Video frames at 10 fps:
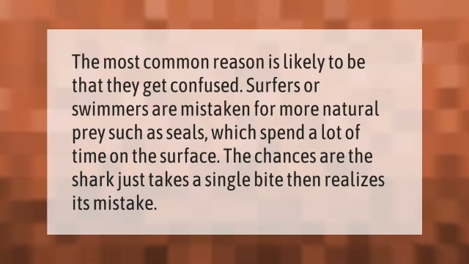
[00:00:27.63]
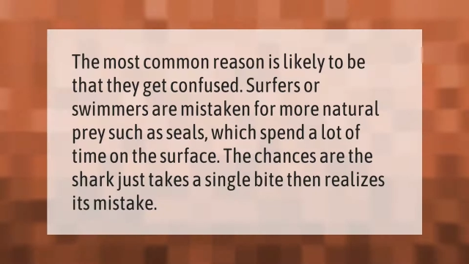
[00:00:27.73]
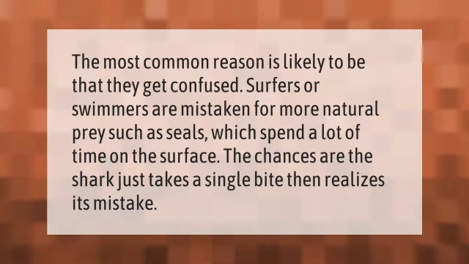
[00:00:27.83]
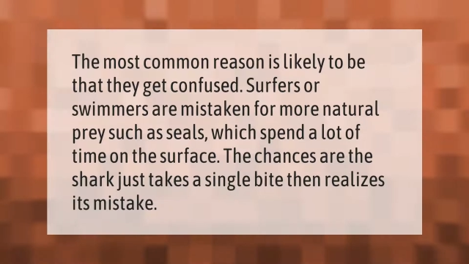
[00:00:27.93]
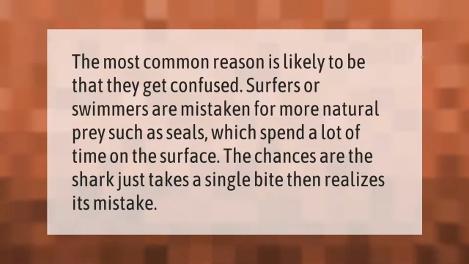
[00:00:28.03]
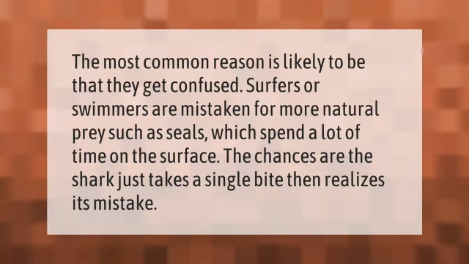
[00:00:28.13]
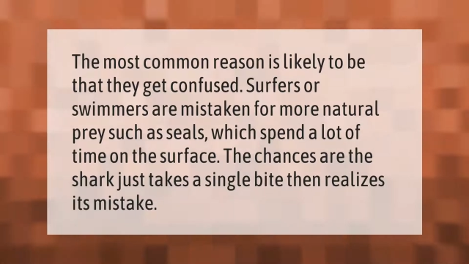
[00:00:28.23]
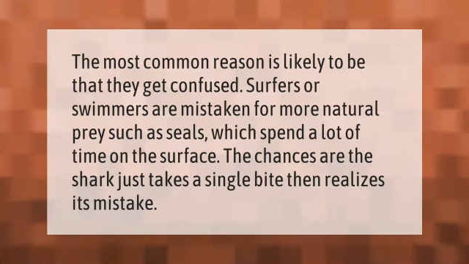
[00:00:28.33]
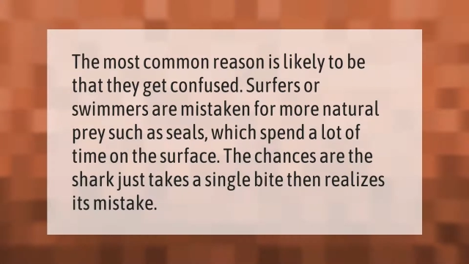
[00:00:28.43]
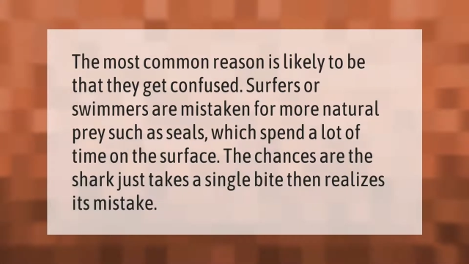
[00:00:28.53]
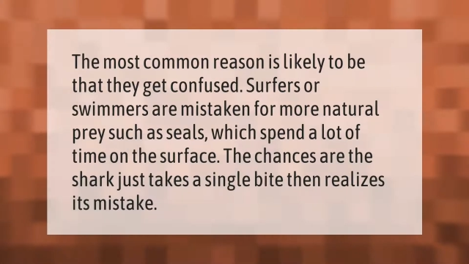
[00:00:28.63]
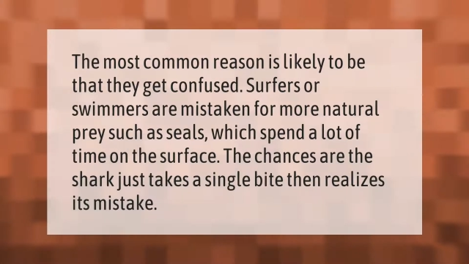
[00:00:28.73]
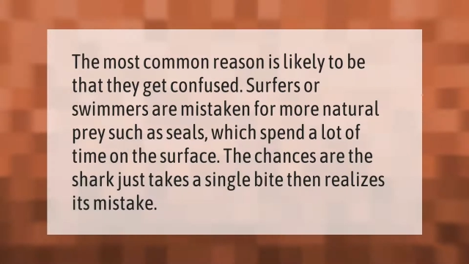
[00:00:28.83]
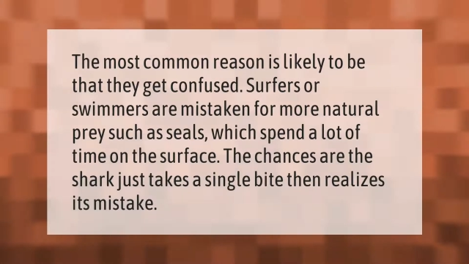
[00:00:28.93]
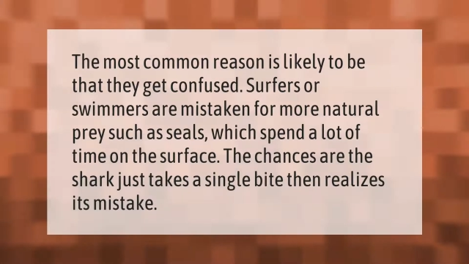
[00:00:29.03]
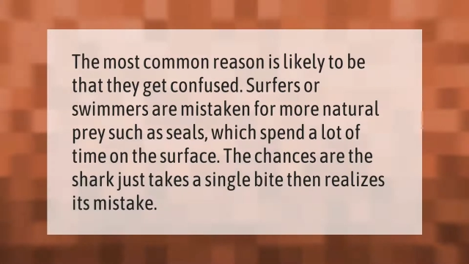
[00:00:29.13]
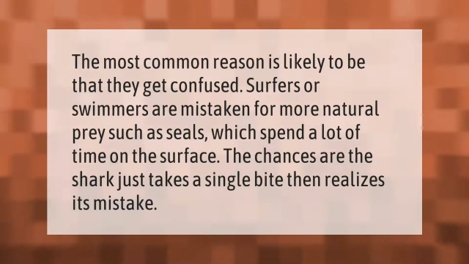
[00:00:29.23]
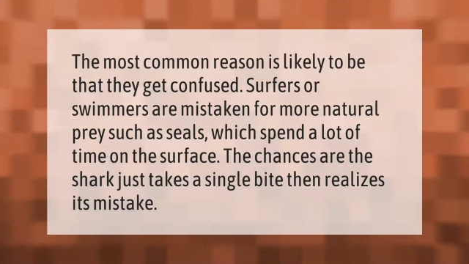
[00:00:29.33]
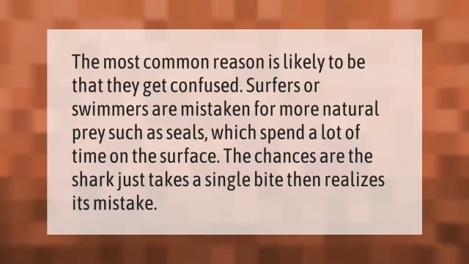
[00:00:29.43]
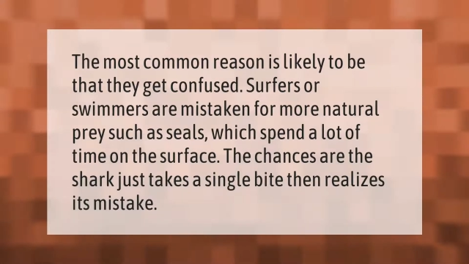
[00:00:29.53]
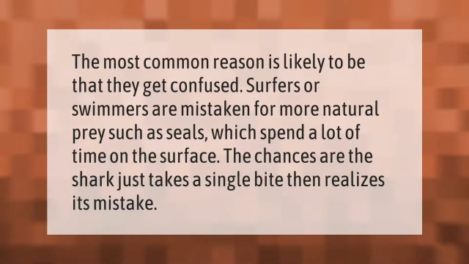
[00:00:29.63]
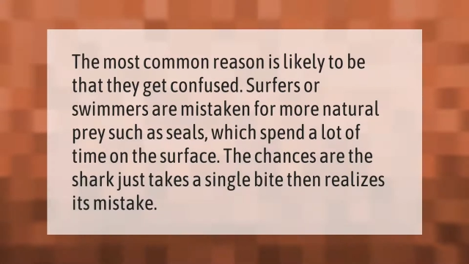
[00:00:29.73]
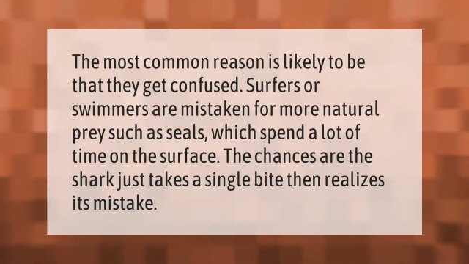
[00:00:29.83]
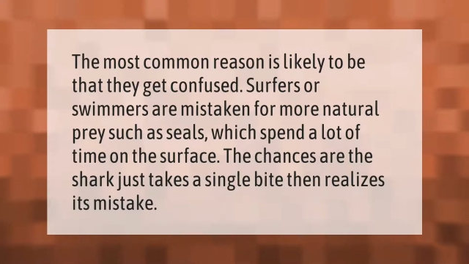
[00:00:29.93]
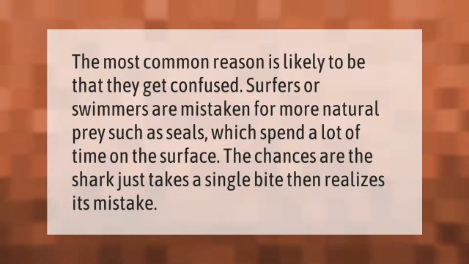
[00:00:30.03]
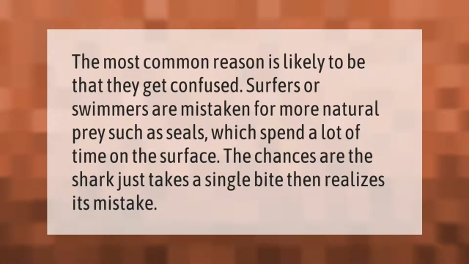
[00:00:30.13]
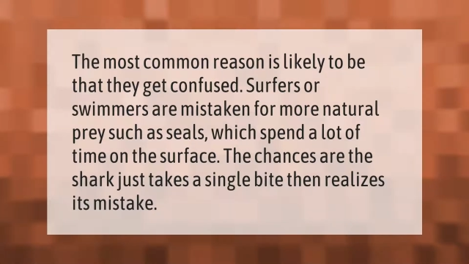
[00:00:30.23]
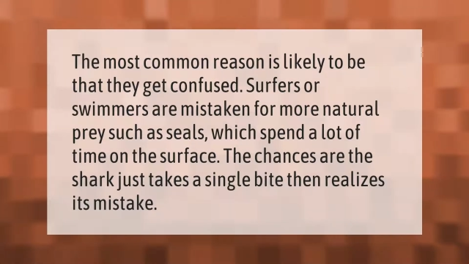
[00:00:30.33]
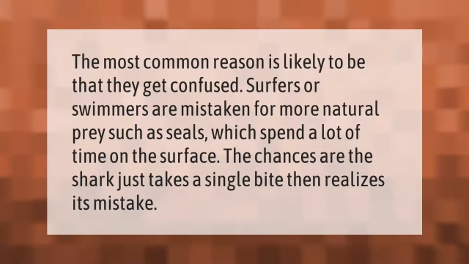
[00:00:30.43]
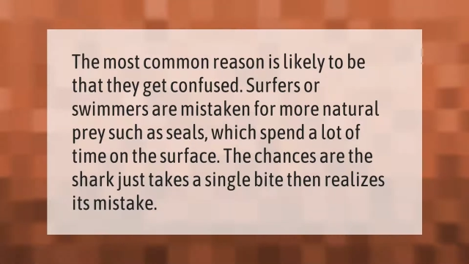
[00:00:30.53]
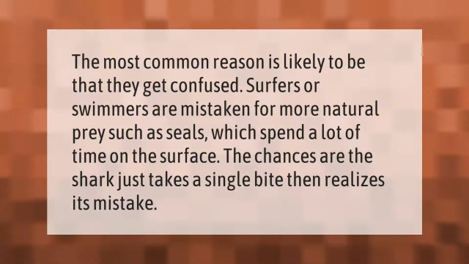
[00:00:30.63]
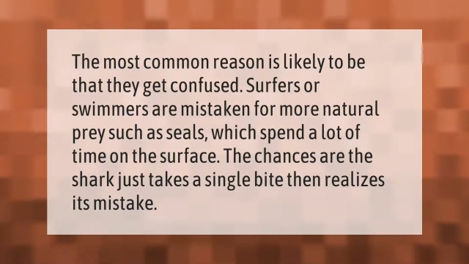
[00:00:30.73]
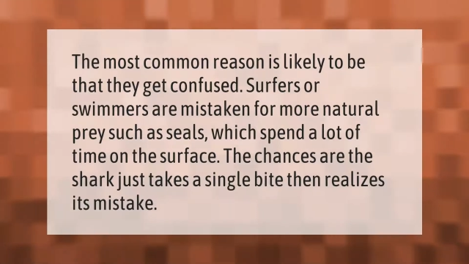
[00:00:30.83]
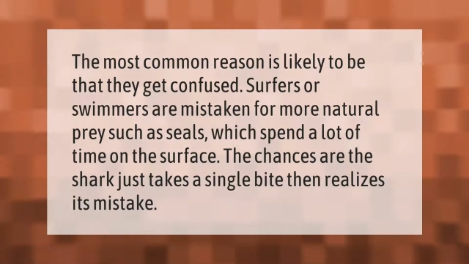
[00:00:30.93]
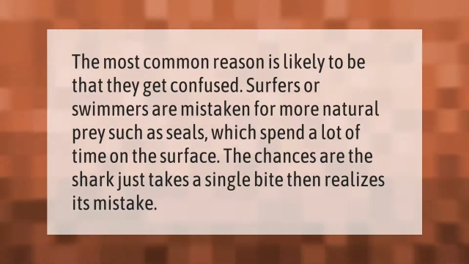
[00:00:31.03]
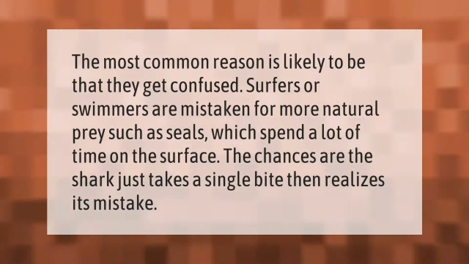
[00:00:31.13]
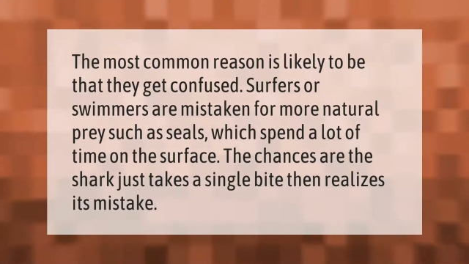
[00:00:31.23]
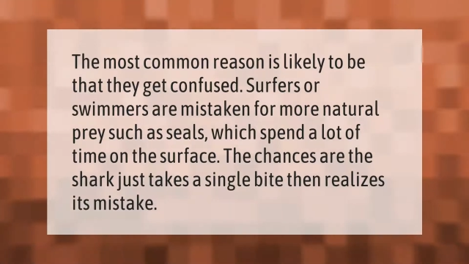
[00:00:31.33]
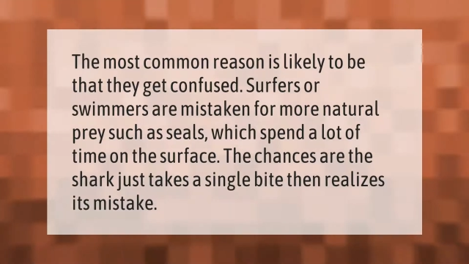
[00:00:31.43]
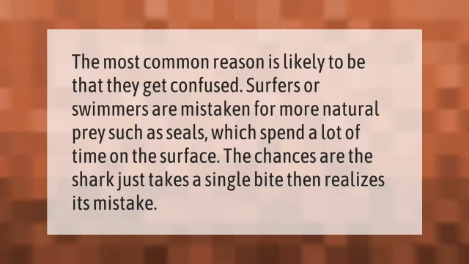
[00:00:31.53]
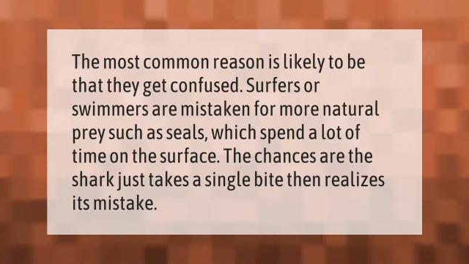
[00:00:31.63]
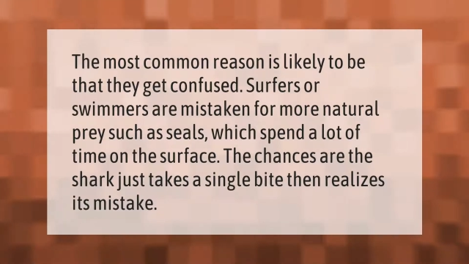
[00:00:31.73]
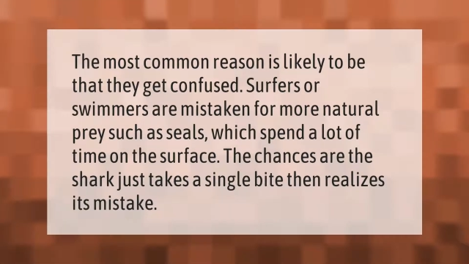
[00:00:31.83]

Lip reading: No face is visible, so there are no lips to read.